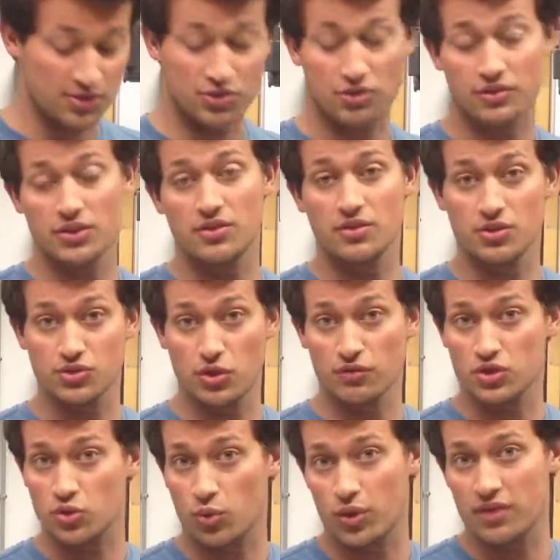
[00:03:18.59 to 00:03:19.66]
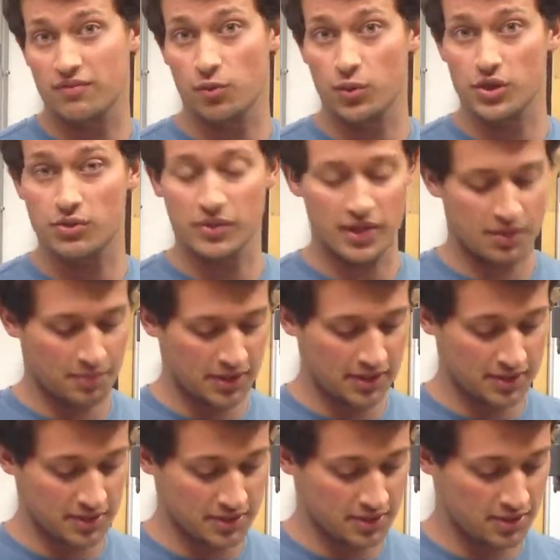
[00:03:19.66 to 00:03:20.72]
There's over 24 unique
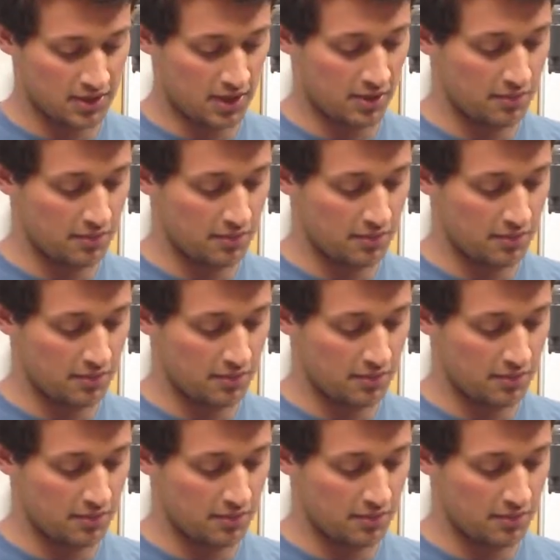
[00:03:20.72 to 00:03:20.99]
pieces